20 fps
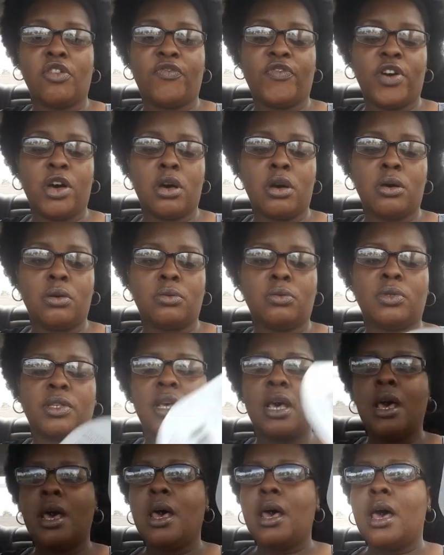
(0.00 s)

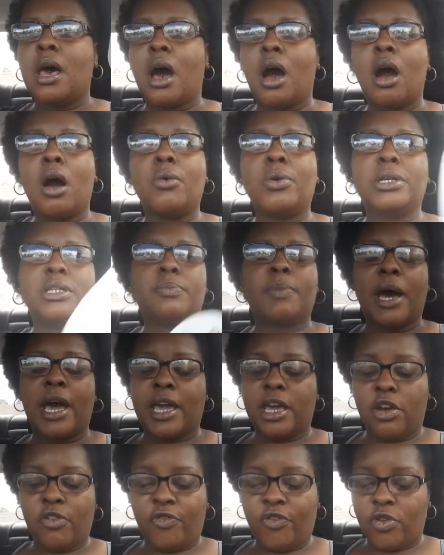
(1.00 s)
earphones. I always
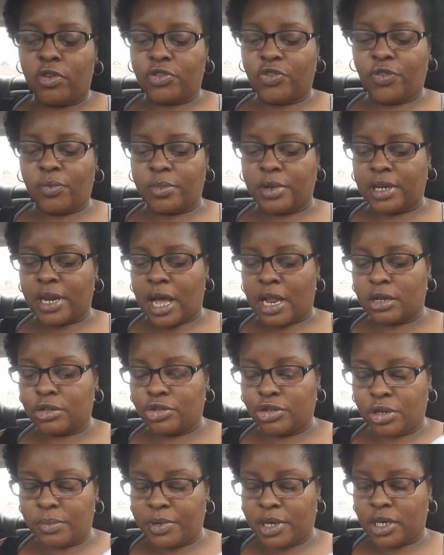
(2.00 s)
buy earphones from the
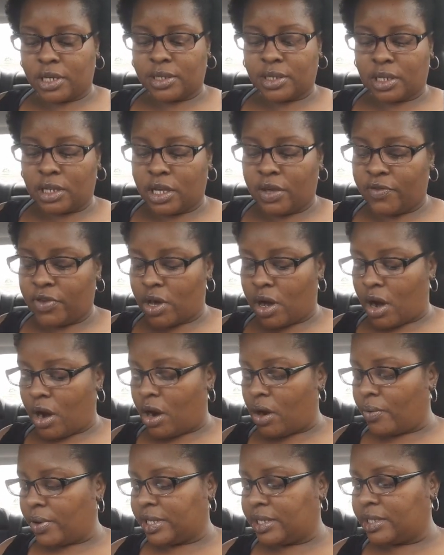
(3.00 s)
Dollar Tree because Olivia
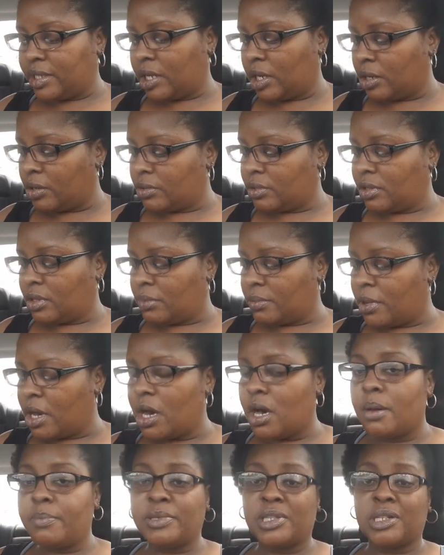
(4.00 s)
always tears them
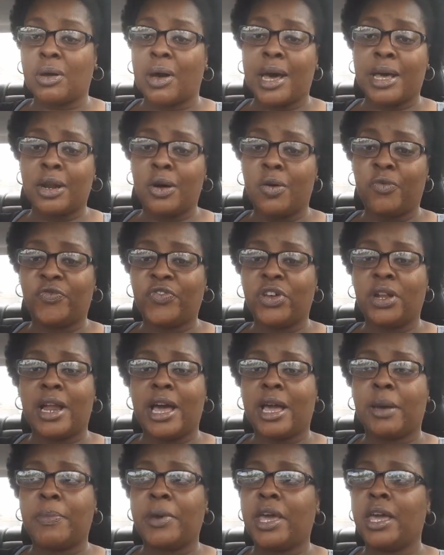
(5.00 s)
up. So I don't feel
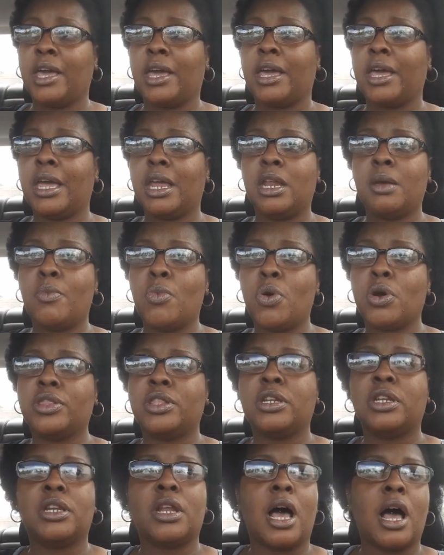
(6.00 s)
like paying any more
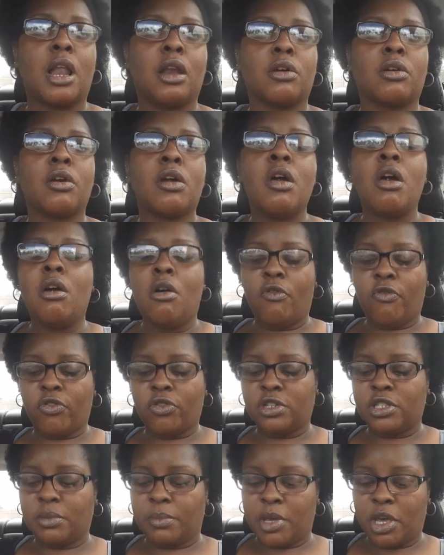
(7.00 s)
than a dollar
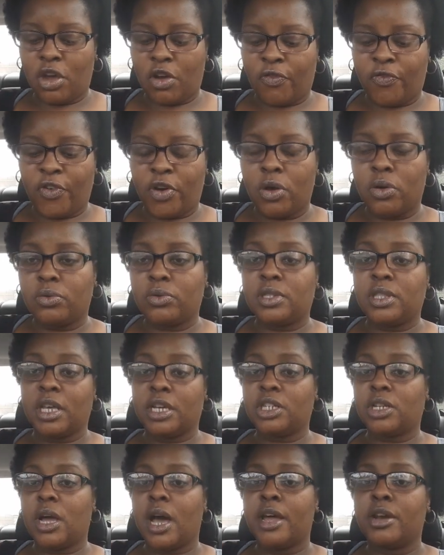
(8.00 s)
for some earphones
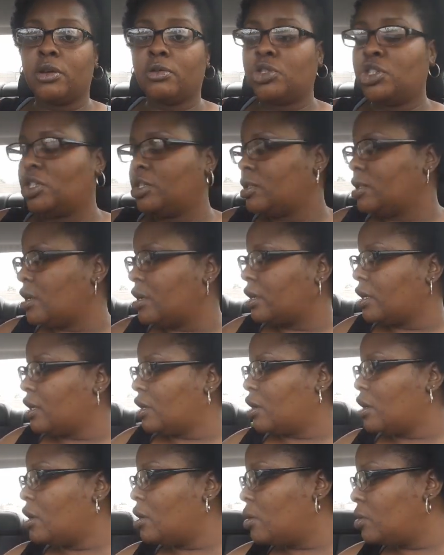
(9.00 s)
that I know she's going to
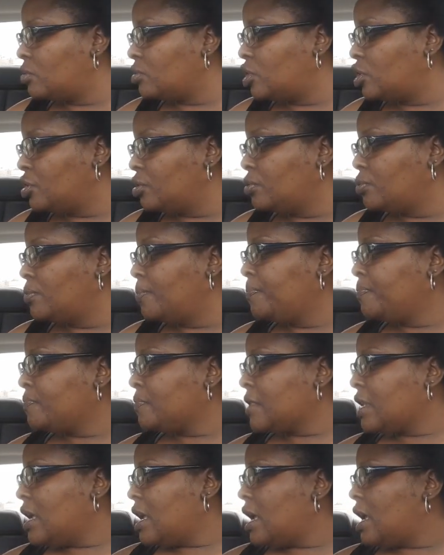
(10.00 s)
get a hold to.
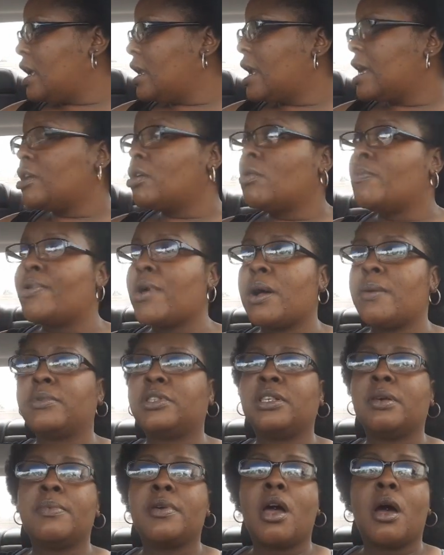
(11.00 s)
And I know
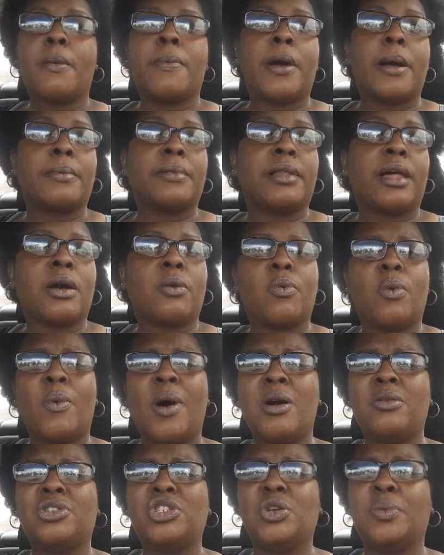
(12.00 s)
some of y'all probably like, well,
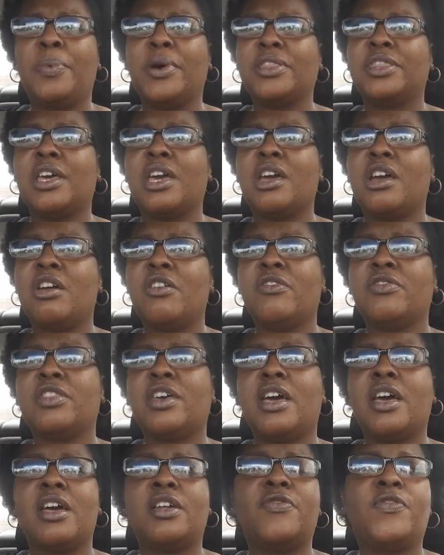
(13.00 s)
why don't you put the, ear
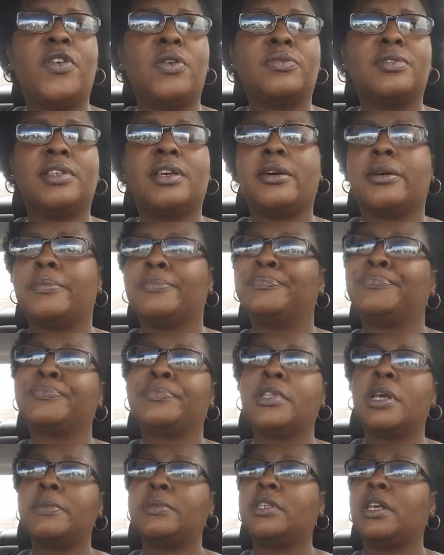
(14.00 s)
the headphones up?
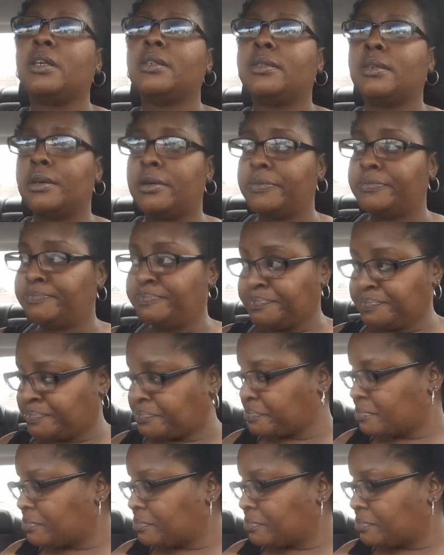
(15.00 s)
Let me tell you something.